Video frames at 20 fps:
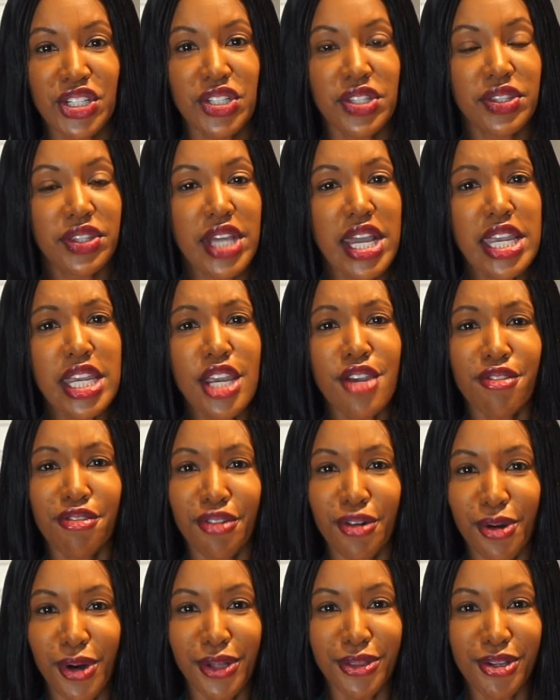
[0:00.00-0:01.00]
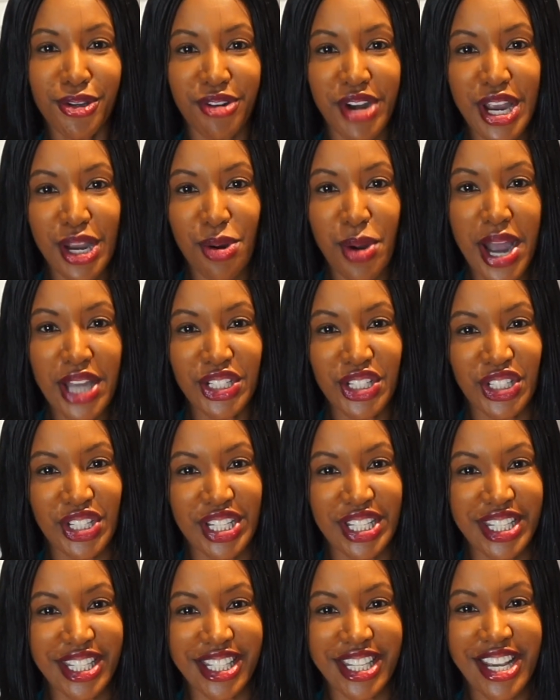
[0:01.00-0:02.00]
And thank you for all the great
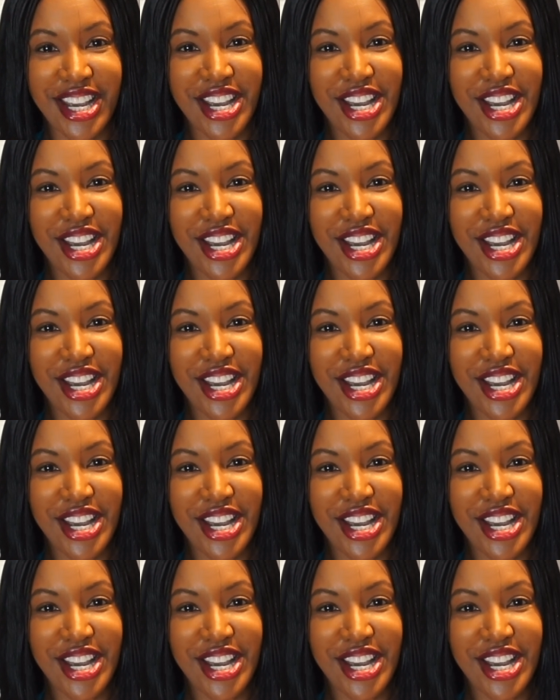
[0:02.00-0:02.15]
questions.